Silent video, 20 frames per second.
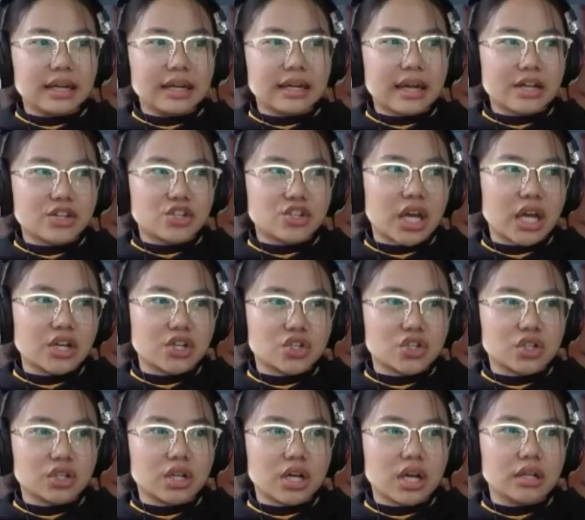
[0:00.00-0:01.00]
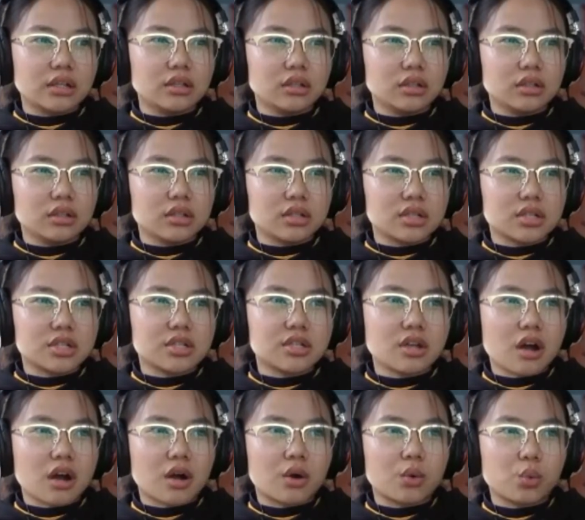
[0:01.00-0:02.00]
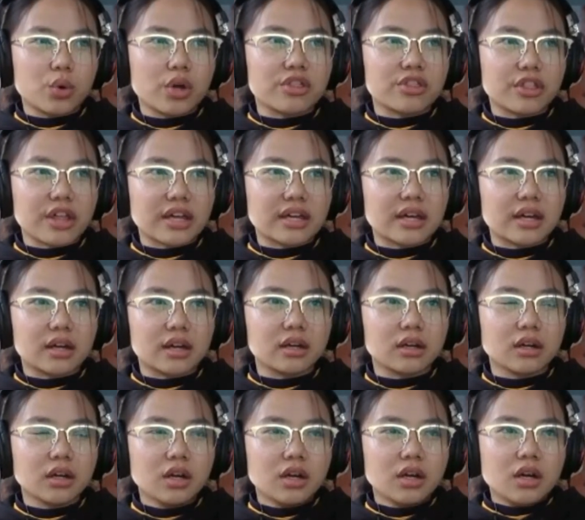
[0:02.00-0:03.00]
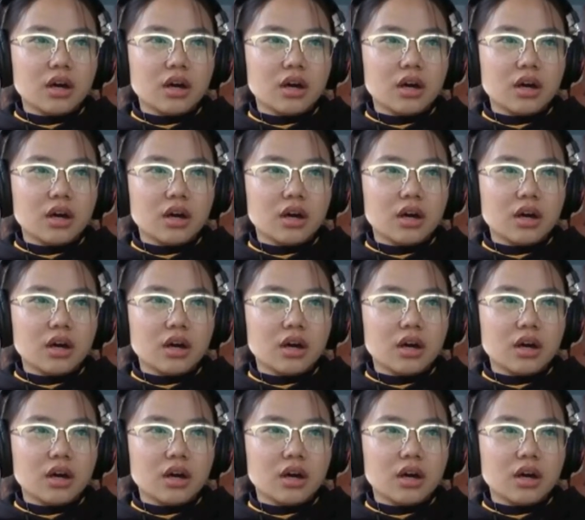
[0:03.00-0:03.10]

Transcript: like education and stuck with like getting